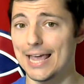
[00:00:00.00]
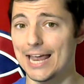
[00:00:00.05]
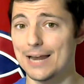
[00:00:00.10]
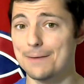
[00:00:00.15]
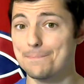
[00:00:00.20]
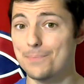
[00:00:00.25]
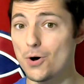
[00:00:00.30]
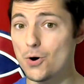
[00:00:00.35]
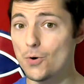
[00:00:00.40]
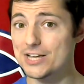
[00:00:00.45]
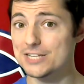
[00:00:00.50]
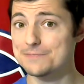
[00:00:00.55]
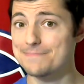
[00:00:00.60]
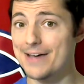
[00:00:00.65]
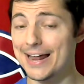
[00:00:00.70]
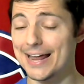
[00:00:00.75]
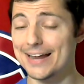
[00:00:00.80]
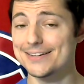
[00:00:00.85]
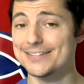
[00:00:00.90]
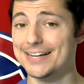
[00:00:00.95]
And Boqvist
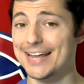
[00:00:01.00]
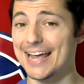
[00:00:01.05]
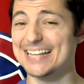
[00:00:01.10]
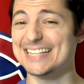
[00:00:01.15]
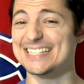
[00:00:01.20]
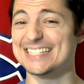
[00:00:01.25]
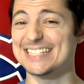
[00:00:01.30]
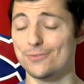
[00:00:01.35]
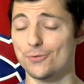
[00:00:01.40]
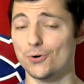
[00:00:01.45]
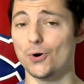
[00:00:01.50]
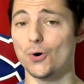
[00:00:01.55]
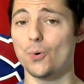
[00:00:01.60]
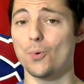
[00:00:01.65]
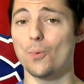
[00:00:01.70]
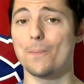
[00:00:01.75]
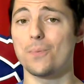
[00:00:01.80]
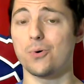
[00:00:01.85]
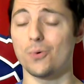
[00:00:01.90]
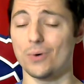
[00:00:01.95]
managed to get
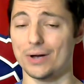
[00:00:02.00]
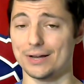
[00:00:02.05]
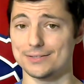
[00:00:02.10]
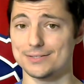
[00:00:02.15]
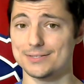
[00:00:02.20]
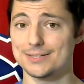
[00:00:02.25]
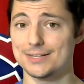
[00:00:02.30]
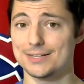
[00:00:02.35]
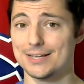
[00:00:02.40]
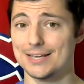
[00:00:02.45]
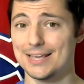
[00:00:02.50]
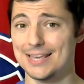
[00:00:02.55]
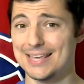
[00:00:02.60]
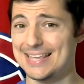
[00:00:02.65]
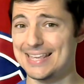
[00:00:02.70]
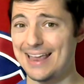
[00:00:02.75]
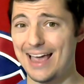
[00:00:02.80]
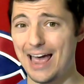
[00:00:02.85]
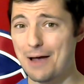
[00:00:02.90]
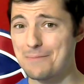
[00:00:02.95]
0 points.
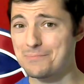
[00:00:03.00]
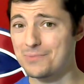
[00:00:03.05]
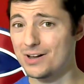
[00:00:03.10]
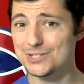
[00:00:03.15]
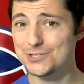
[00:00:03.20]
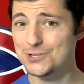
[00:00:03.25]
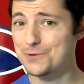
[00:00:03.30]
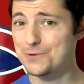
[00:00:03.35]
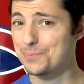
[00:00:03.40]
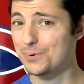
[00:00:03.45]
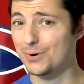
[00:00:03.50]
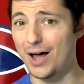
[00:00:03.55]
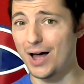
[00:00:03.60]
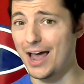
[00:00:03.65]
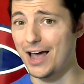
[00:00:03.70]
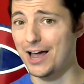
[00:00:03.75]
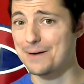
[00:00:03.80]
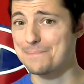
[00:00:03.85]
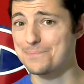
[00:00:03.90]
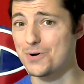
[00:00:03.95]
Yeah, I'm not super
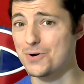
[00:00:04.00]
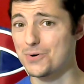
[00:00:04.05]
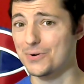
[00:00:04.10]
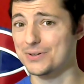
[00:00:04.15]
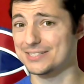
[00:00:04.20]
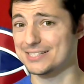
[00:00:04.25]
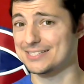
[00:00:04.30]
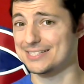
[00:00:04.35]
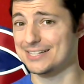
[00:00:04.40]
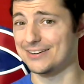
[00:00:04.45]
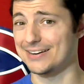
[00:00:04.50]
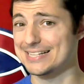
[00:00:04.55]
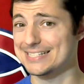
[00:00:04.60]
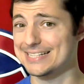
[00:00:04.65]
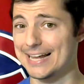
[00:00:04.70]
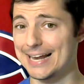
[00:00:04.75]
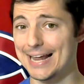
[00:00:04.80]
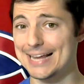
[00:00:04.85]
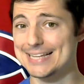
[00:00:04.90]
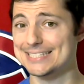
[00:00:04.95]
high on Boqvist this year.
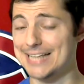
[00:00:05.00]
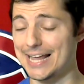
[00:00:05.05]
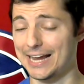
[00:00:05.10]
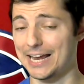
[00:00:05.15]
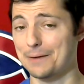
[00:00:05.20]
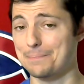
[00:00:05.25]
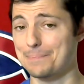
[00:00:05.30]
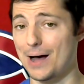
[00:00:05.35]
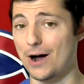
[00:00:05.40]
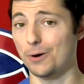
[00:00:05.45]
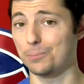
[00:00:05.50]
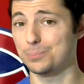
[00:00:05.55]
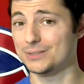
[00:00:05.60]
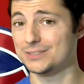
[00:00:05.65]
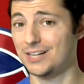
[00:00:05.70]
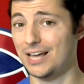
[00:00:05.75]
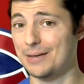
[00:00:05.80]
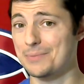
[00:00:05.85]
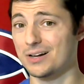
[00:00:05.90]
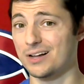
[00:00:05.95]
He's getting second power
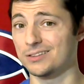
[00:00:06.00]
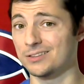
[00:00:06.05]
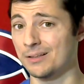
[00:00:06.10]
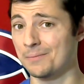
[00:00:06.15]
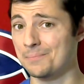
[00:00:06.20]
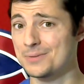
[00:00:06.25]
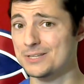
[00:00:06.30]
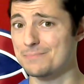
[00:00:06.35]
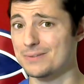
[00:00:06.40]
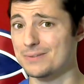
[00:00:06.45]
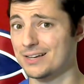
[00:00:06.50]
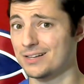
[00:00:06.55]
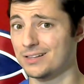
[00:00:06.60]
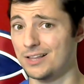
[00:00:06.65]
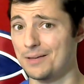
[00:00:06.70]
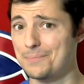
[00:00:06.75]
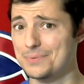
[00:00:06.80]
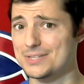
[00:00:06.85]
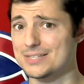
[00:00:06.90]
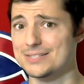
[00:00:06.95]
play time on Columbus, but
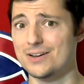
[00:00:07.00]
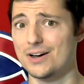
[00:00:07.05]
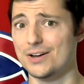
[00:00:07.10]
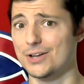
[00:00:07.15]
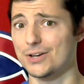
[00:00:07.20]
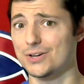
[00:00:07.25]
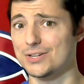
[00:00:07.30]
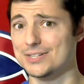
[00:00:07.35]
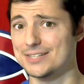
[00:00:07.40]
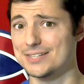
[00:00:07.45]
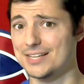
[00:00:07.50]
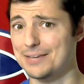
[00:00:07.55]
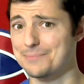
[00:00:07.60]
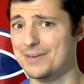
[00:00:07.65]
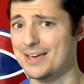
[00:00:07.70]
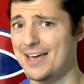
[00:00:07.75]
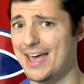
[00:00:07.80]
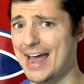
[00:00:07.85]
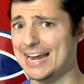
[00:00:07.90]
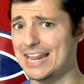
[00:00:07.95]
Columbus is not a good
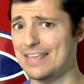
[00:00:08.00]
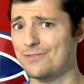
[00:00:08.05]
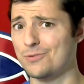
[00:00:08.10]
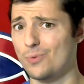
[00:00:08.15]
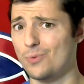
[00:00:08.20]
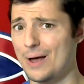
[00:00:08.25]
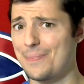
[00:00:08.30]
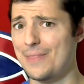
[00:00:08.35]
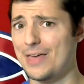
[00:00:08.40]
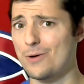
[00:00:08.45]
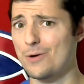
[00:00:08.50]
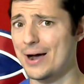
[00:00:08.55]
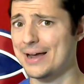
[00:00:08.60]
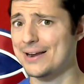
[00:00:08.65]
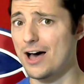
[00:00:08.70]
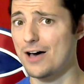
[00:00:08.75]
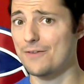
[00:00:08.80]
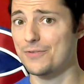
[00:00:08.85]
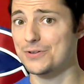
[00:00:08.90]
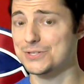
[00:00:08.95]
team. And even when they
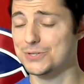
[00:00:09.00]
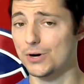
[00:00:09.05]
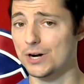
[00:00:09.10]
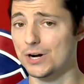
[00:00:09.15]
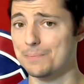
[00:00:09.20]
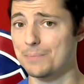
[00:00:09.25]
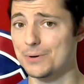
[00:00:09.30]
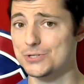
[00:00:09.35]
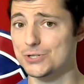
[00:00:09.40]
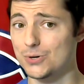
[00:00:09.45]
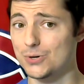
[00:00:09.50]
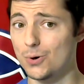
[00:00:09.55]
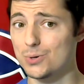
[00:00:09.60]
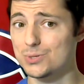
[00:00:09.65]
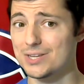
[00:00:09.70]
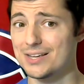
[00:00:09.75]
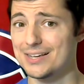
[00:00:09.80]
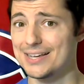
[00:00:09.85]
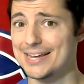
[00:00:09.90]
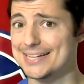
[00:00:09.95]
went off and scored a bunch of
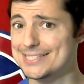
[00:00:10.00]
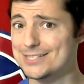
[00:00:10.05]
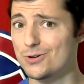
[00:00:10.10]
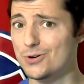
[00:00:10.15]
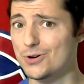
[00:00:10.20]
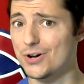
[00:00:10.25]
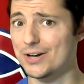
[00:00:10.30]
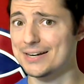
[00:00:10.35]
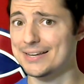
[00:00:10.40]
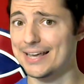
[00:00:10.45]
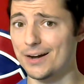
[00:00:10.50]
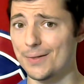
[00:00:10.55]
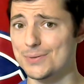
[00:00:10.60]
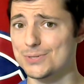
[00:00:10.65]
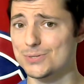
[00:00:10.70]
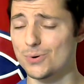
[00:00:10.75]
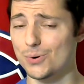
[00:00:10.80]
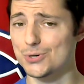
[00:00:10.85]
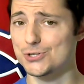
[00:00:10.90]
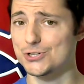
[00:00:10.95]
goals, he still couldn't get on
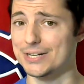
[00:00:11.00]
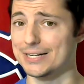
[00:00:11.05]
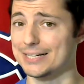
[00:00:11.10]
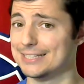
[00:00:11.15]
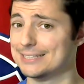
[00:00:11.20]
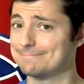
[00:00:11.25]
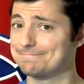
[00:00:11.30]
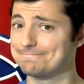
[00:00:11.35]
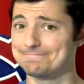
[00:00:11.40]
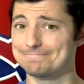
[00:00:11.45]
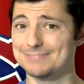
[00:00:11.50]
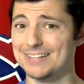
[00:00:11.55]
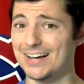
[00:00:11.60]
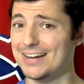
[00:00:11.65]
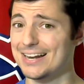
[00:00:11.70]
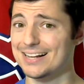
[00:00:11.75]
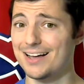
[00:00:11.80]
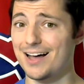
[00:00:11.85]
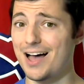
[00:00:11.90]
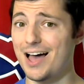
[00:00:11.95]
the score sheet.
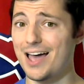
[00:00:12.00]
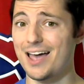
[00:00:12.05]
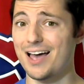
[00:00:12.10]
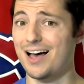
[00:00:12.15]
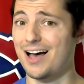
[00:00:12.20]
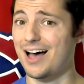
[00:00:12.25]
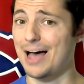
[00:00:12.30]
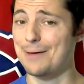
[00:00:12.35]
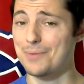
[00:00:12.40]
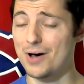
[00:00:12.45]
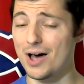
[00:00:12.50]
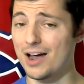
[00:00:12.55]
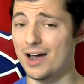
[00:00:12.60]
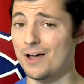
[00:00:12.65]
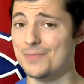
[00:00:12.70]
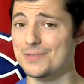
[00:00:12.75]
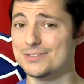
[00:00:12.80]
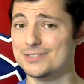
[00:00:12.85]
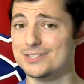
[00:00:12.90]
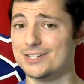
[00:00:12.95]
Not a guy I'm high
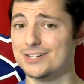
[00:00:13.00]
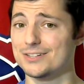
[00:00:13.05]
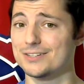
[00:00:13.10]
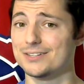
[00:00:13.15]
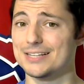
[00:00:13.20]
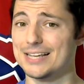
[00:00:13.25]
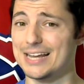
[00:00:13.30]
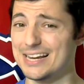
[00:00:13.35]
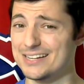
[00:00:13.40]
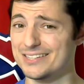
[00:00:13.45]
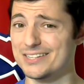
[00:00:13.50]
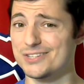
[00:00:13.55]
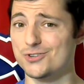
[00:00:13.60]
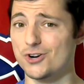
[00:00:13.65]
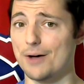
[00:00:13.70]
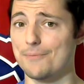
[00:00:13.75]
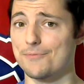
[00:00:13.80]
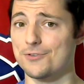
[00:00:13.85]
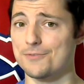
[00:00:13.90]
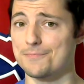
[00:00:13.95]
on this year. Easy
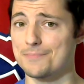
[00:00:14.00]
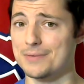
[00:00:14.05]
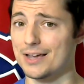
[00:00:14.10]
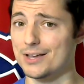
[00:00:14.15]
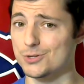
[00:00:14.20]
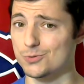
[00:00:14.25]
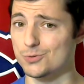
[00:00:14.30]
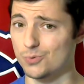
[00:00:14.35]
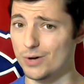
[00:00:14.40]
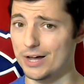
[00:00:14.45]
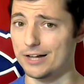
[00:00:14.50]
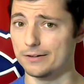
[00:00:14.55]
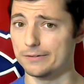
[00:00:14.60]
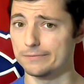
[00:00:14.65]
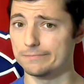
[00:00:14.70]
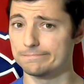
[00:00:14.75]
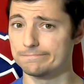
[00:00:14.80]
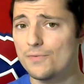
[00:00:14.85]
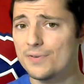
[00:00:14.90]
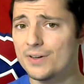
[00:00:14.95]
drop for me as well.
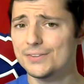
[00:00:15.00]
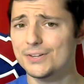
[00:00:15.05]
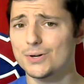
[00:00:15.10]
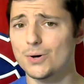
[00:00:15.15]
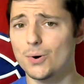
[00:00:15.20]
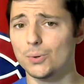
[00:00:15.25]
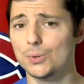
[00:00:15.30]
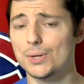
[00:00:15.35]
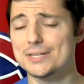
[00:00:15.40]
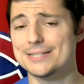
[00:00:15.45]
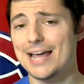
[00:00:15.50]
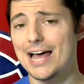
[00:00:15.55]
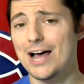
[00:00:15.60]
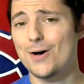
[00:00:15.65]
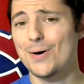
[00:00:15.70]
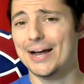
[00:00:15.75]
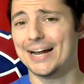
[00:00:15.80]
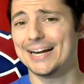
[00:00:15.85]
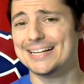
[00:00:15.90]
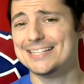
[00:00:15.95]
Moving on to goalies
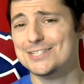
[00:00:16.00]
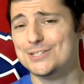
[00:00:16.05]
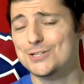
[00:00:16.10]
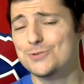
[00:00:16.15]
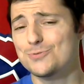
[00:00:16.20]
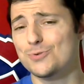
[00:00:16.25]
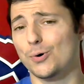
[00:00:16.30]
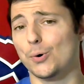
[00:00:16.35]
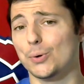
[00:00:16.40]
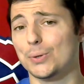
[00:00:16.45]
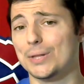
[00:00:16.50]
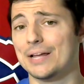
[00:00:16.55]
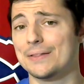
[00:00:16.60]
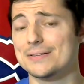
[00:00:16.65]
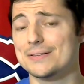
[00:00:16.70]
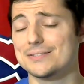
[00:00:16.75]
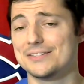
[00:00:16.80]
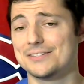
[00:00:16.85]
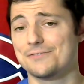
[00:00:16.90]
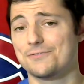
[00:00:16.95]
now, and it's too early
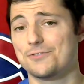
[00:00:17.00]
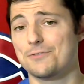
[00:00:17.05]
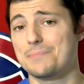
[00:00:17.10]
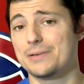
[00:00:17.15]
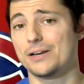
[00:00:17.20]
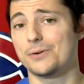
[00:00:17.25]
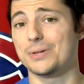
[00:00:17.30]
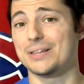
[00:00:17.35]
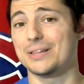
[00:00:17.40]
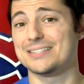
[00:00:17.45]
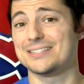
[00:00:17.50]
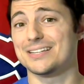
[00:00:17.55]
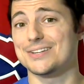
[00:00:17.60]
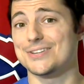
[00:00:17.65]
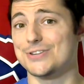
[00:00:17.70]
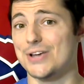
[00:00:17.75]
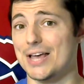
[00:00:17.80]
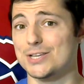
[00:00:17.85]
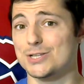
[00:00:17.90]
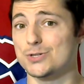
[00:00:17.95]
in the season for me to really
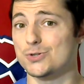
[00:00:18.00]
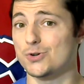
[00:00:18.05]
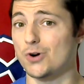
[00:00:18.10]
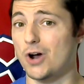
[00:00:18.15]
suggest